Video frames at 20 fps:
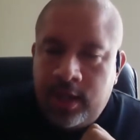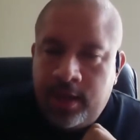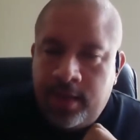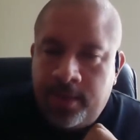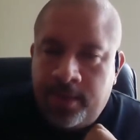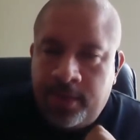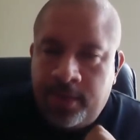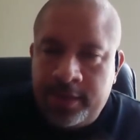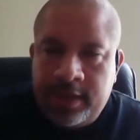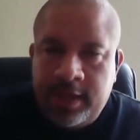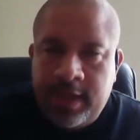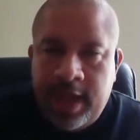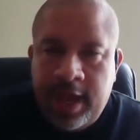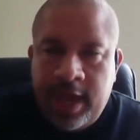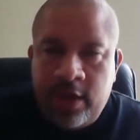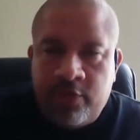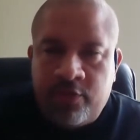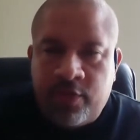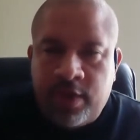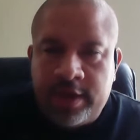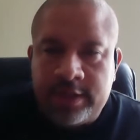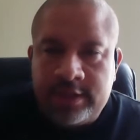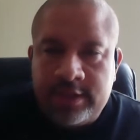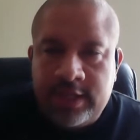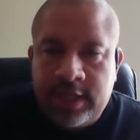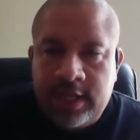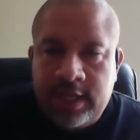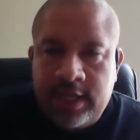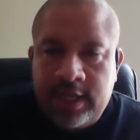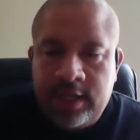put the address
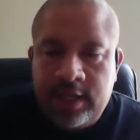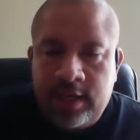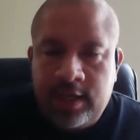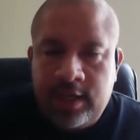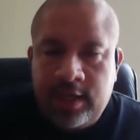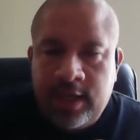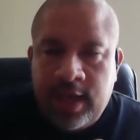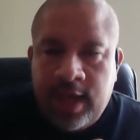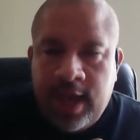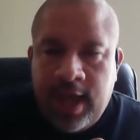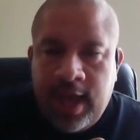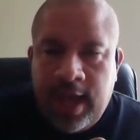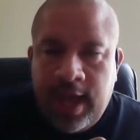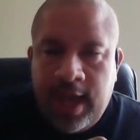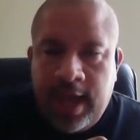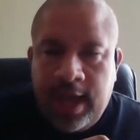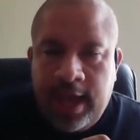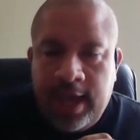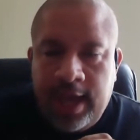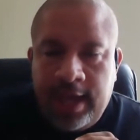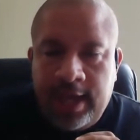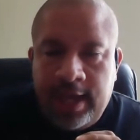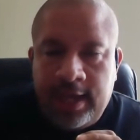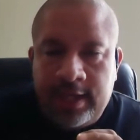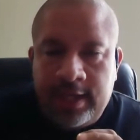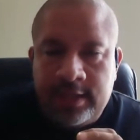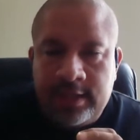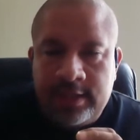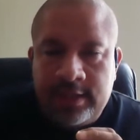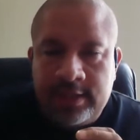in,
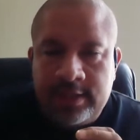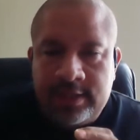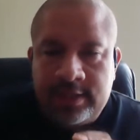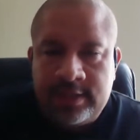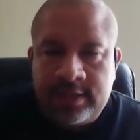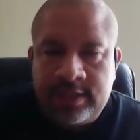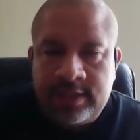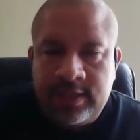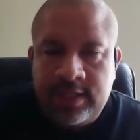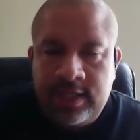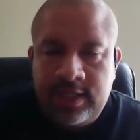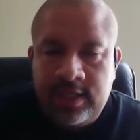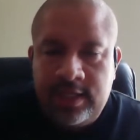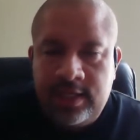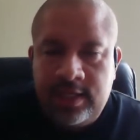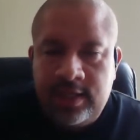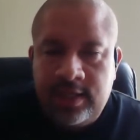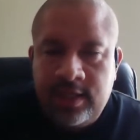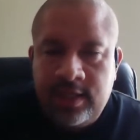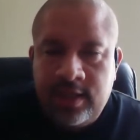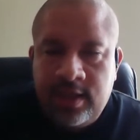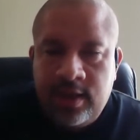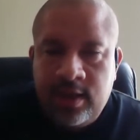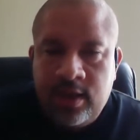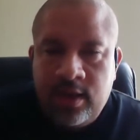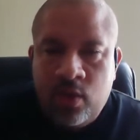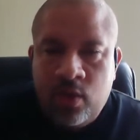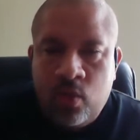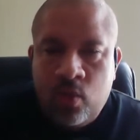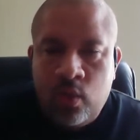and see
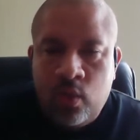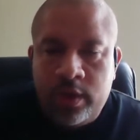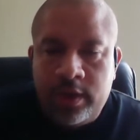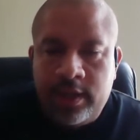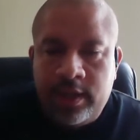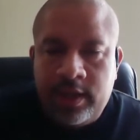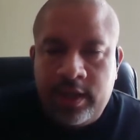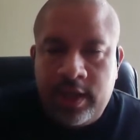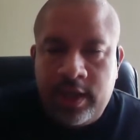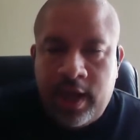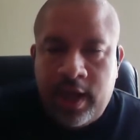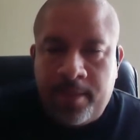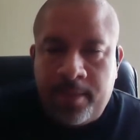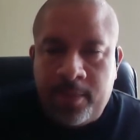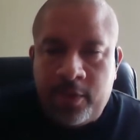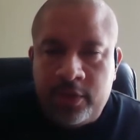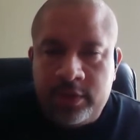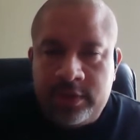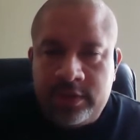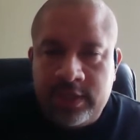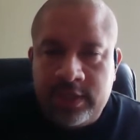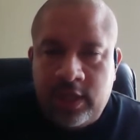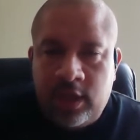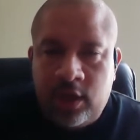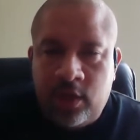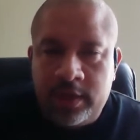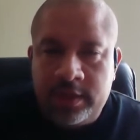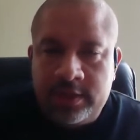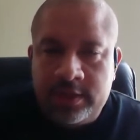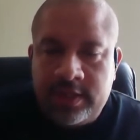what number
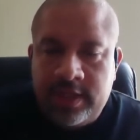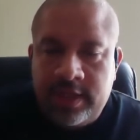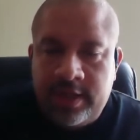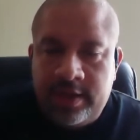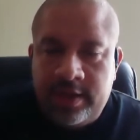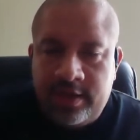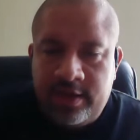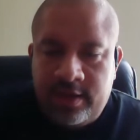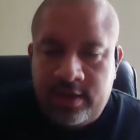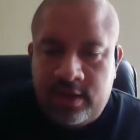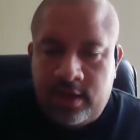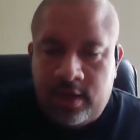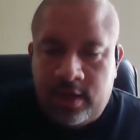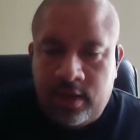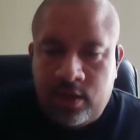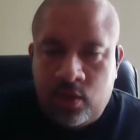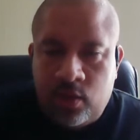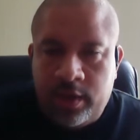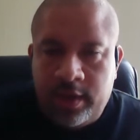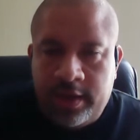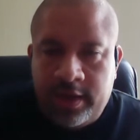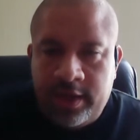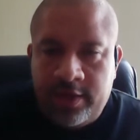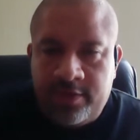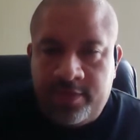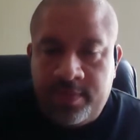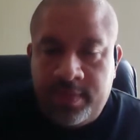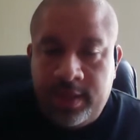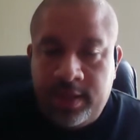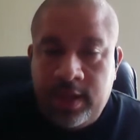Zillow is going to
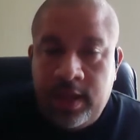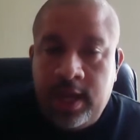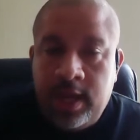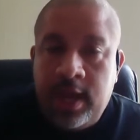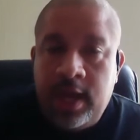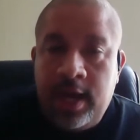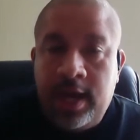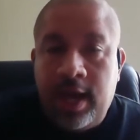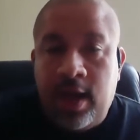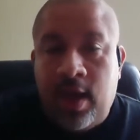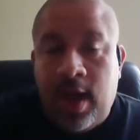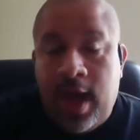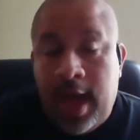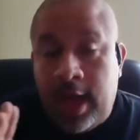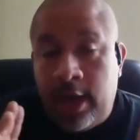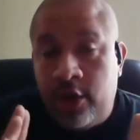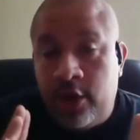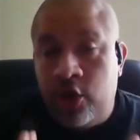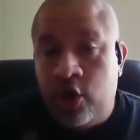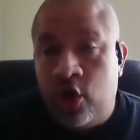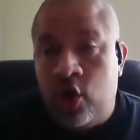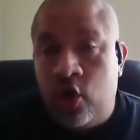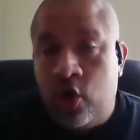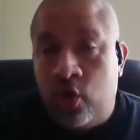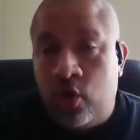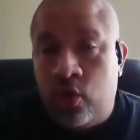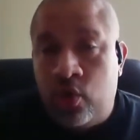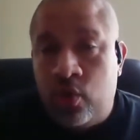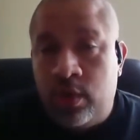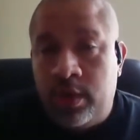give me. Now I
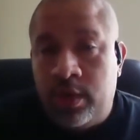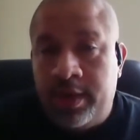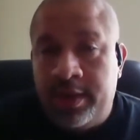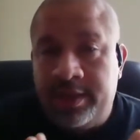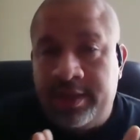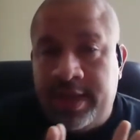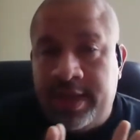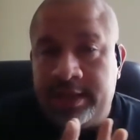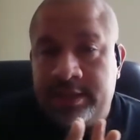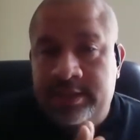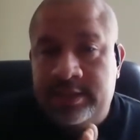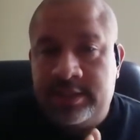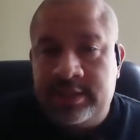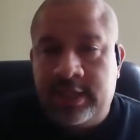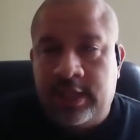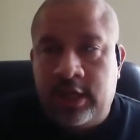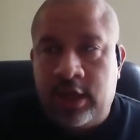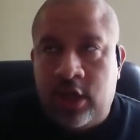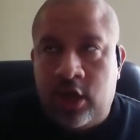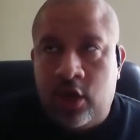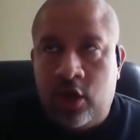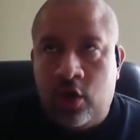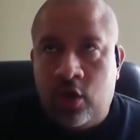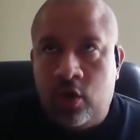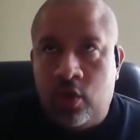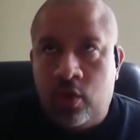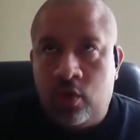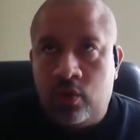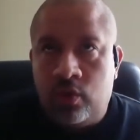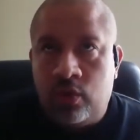know that
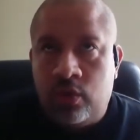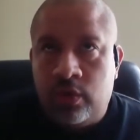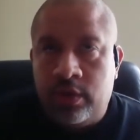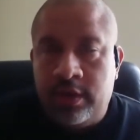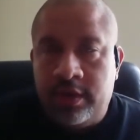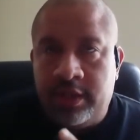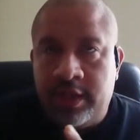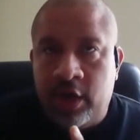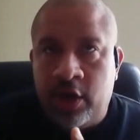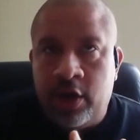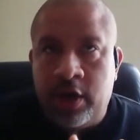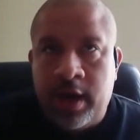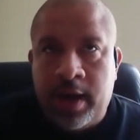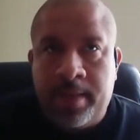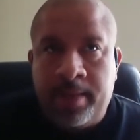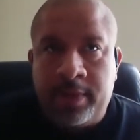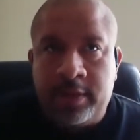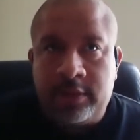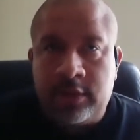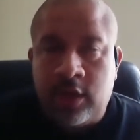Zillow, their numbers